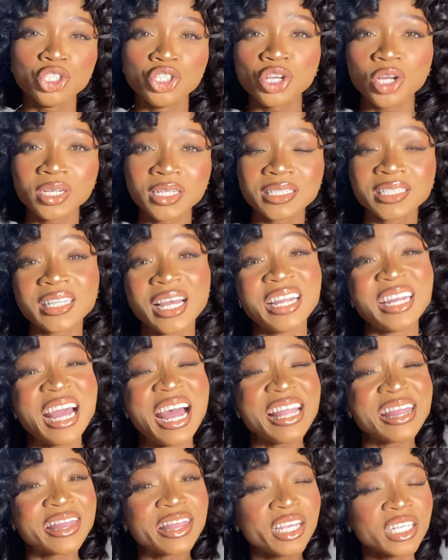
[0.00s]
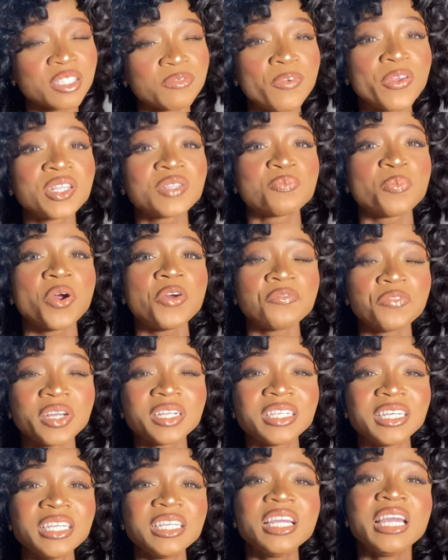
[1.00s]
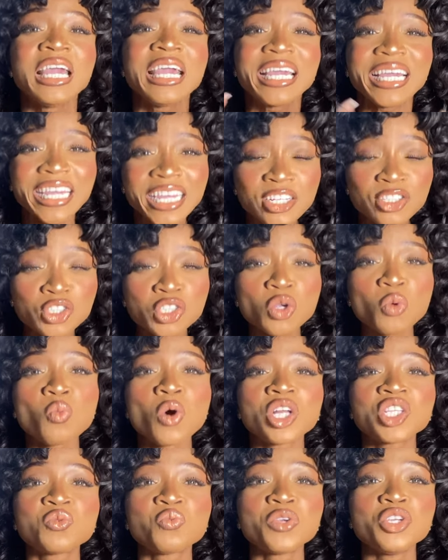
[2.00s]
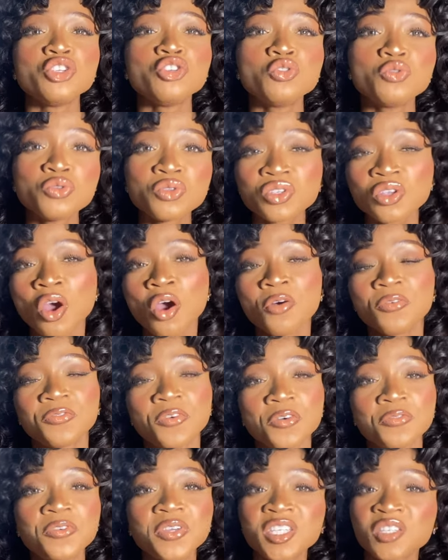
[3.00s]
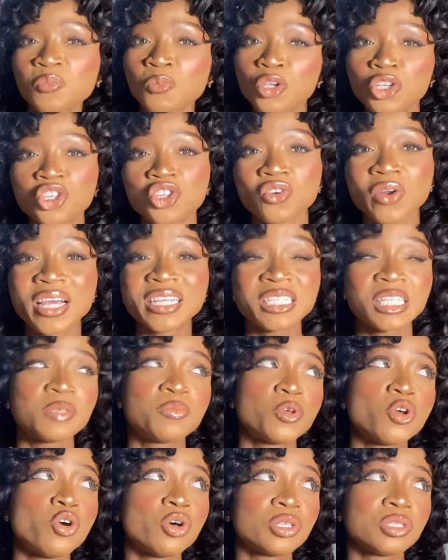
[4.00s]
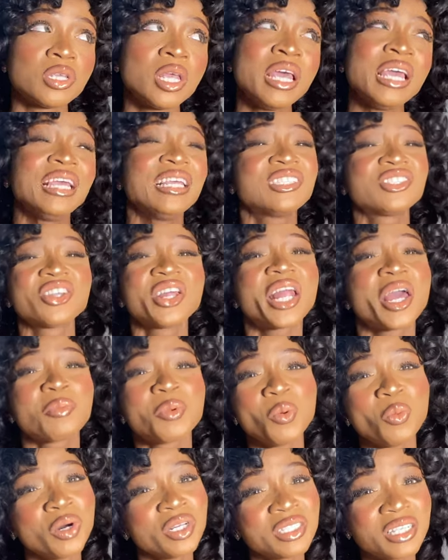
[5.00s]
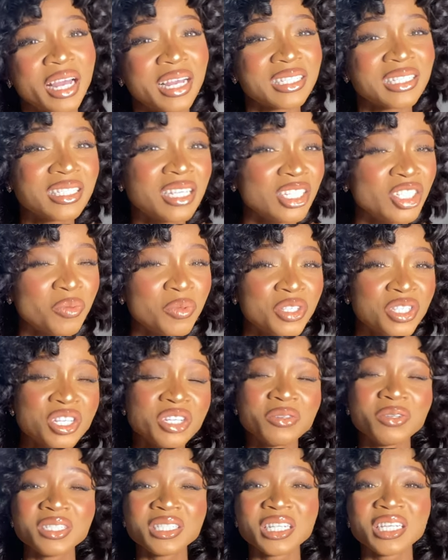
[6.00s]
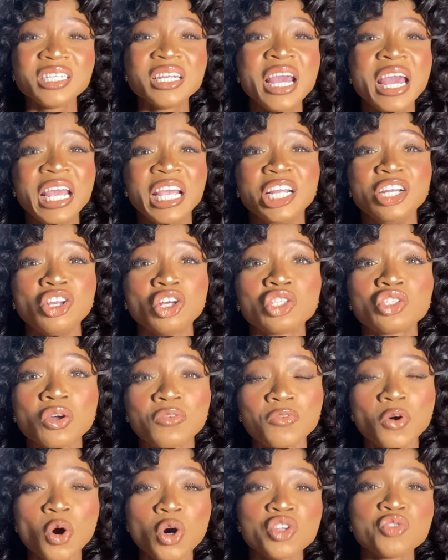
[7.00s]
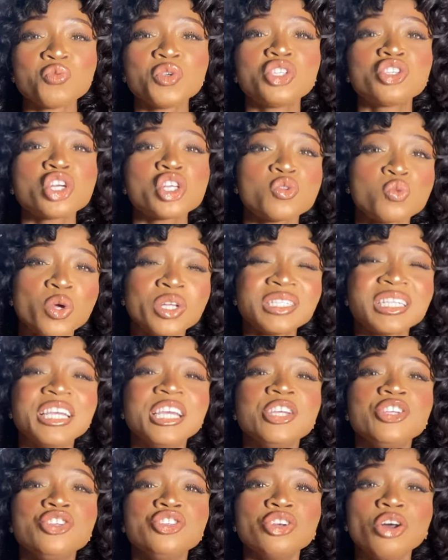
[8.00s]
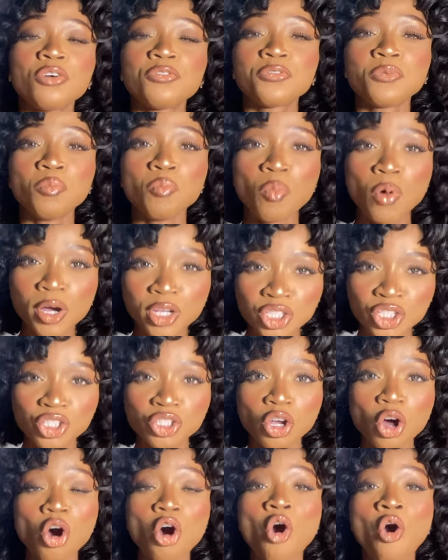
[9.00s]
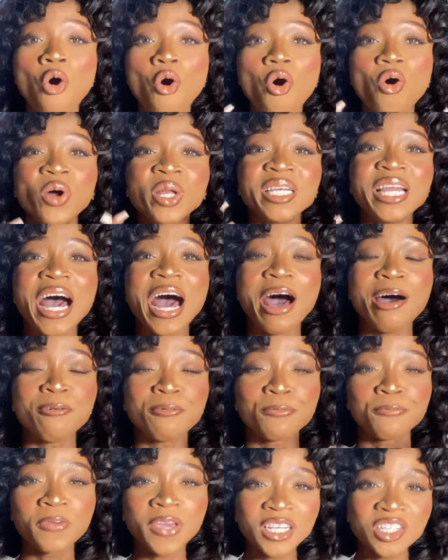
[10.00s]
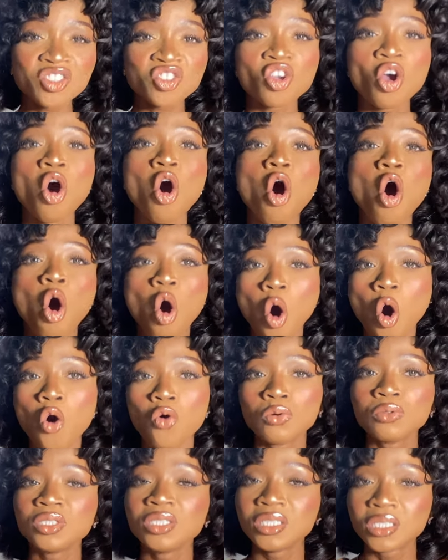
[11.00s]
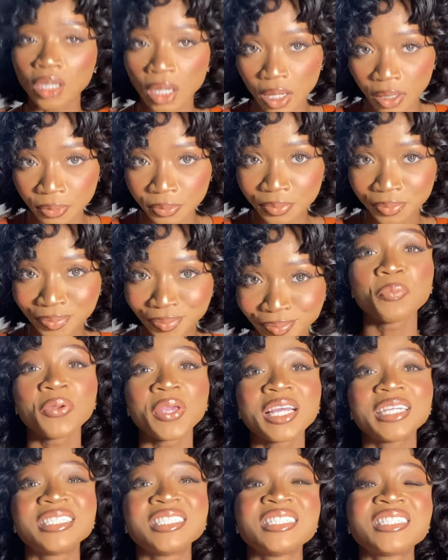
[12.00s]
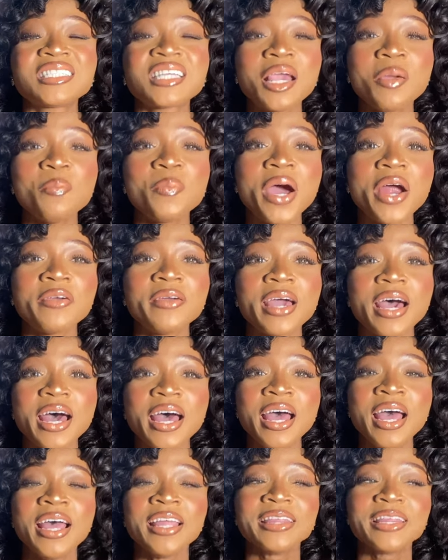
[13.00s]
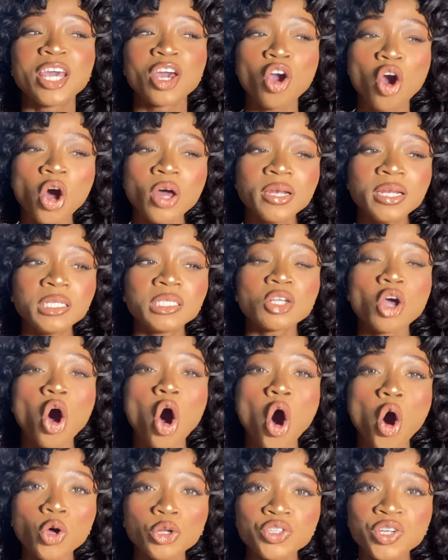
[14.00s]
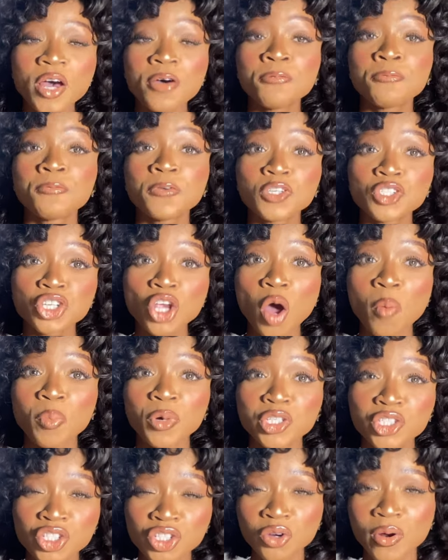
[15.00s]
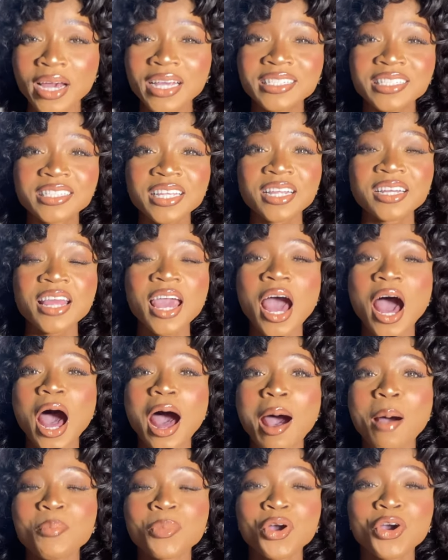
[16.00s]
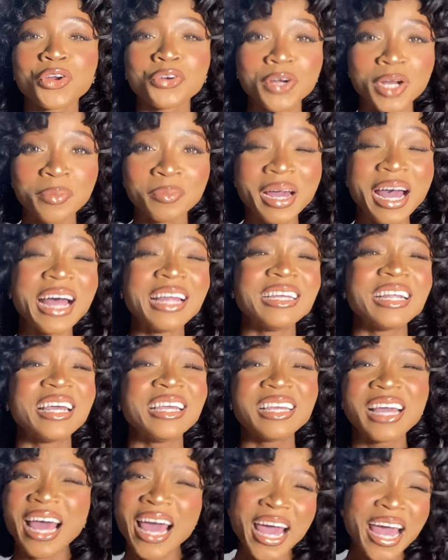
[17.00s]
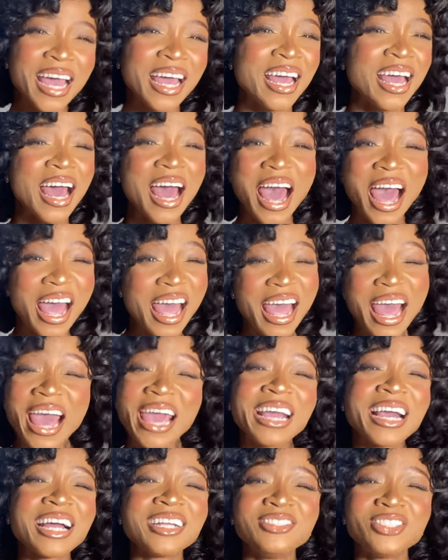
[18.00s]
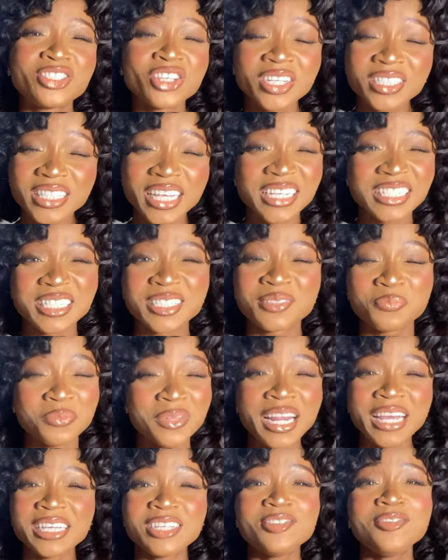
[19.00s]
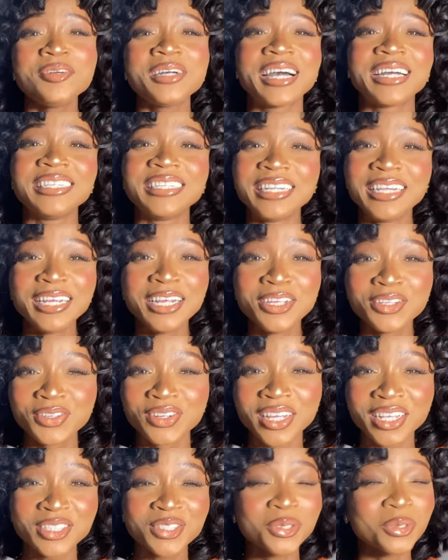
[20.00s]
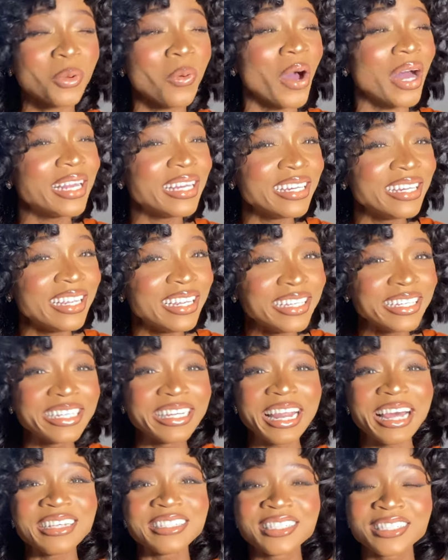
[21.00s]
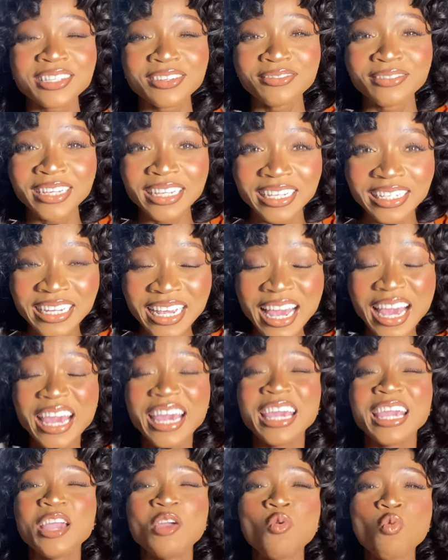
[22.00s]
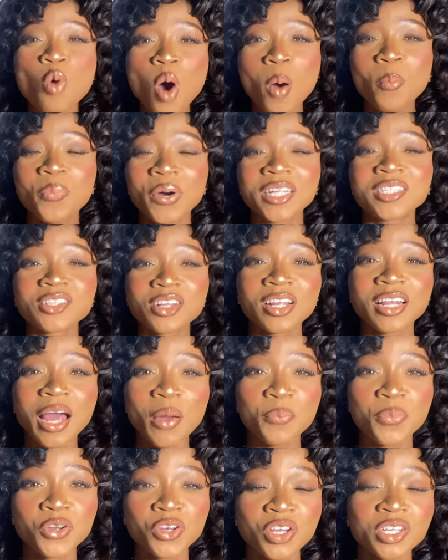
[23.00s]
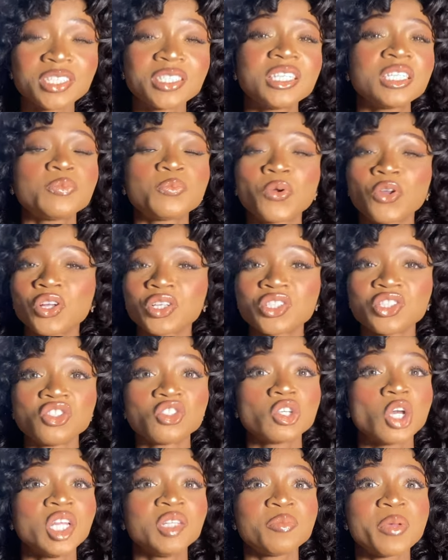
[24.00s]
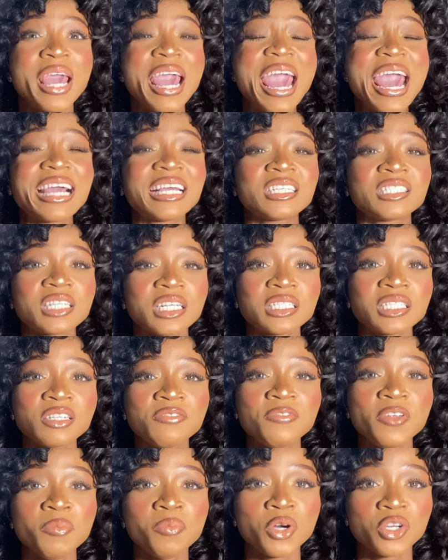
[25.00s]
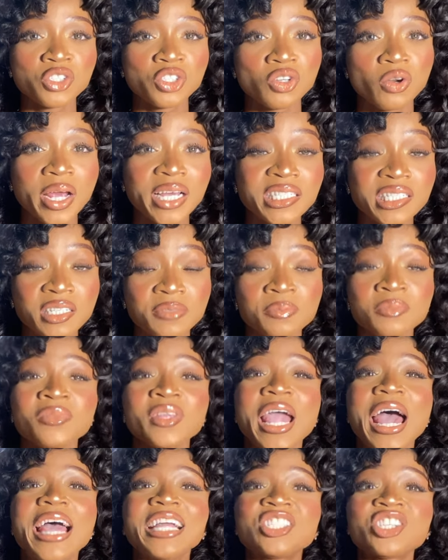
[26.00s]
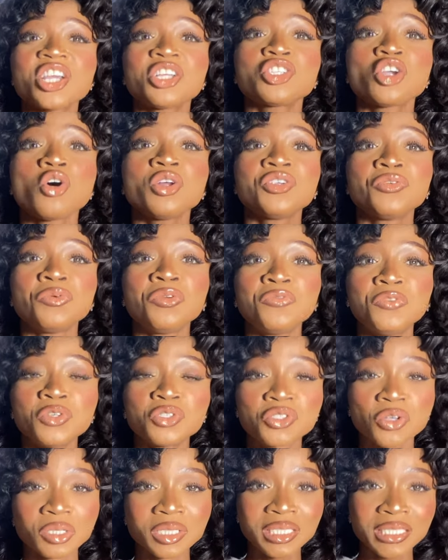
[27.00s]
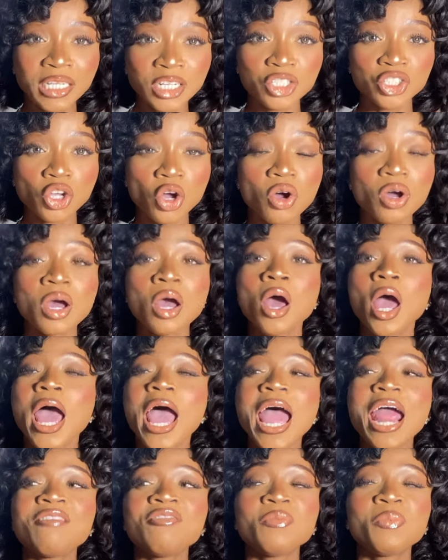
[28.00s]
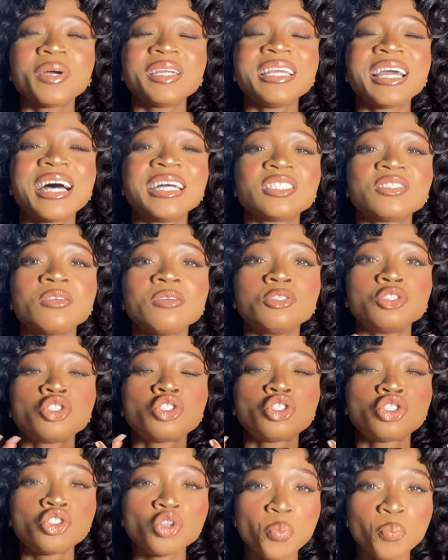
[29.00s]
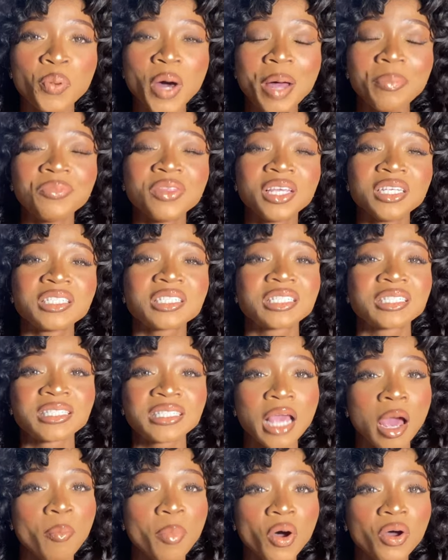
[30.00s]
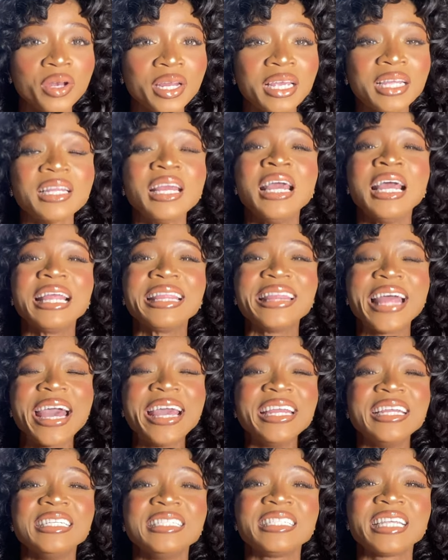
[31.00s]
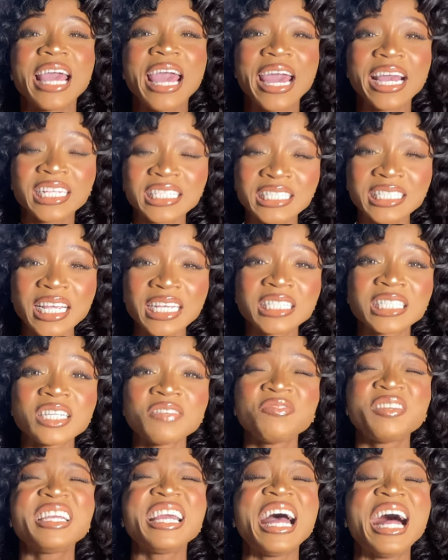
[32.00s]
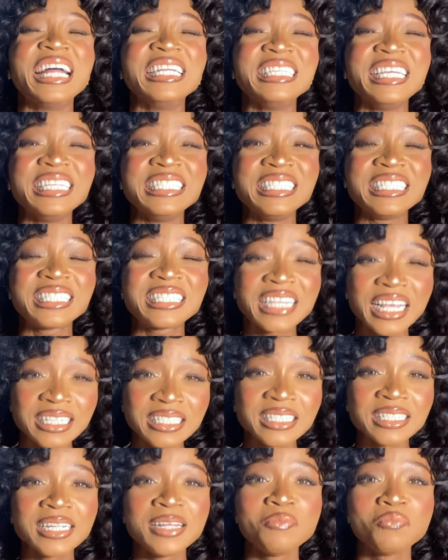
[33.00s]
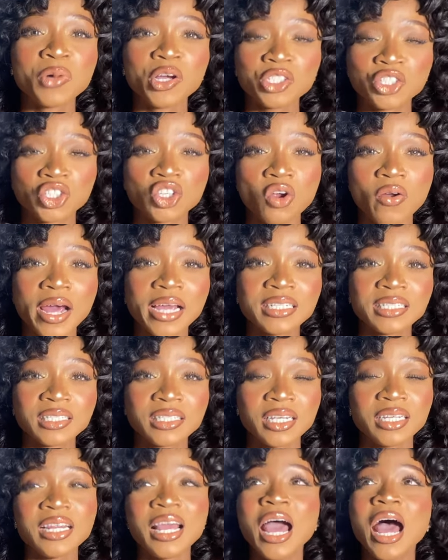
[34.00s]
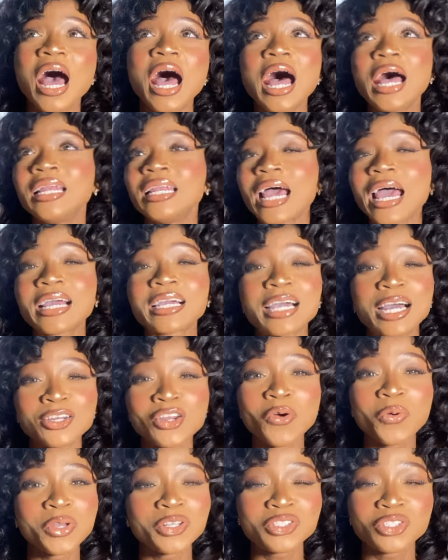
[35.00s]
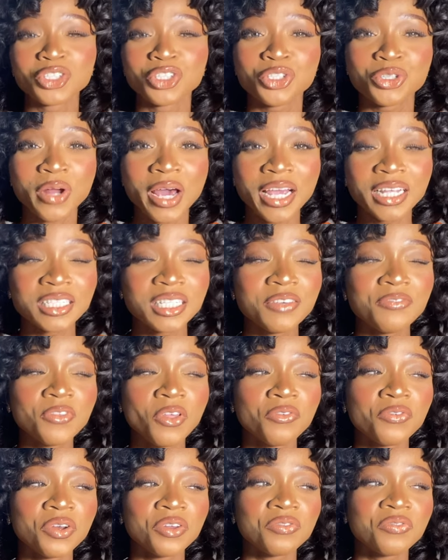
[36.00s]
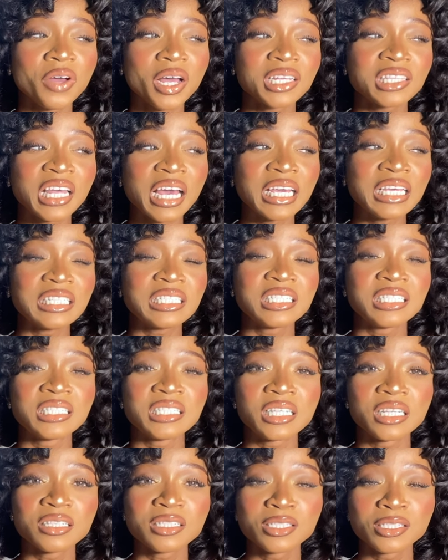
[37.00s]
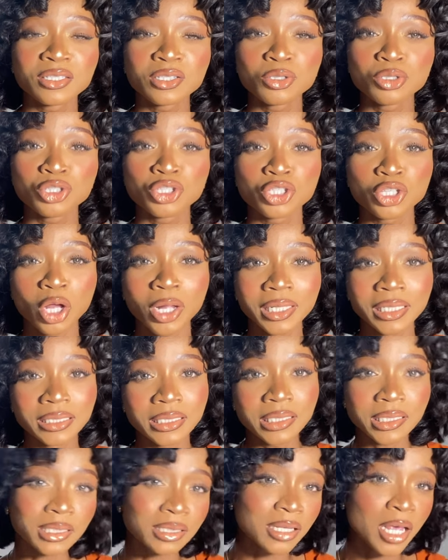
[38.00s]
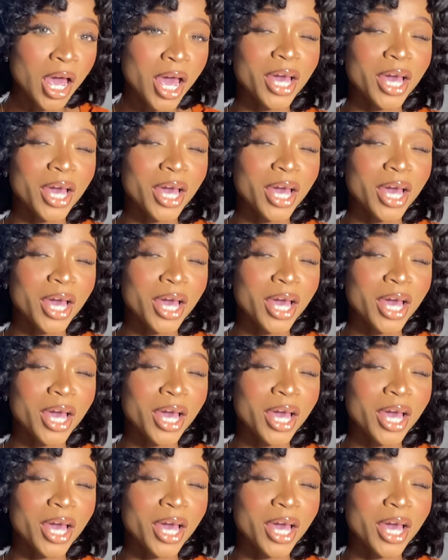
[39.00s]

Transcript: Do you understand? And this fits perfectly into what we use for face moisturizers, because it's not like we want our skin to be secreting a lot of oils. We just want enough moisture on our face all day. Repair the skin barrier. They call it ultra facial moisturizing cream, and I can just like look at the ingredients: squalene, glycerin in one particular product. This product is going to be excessively moisturizing. I checked all the reviews on TikTok. Everybody has superb things to say about it, that it is excessively and intensely moisturizing, and I cannot wait to try it, if not for the fact that it is $62.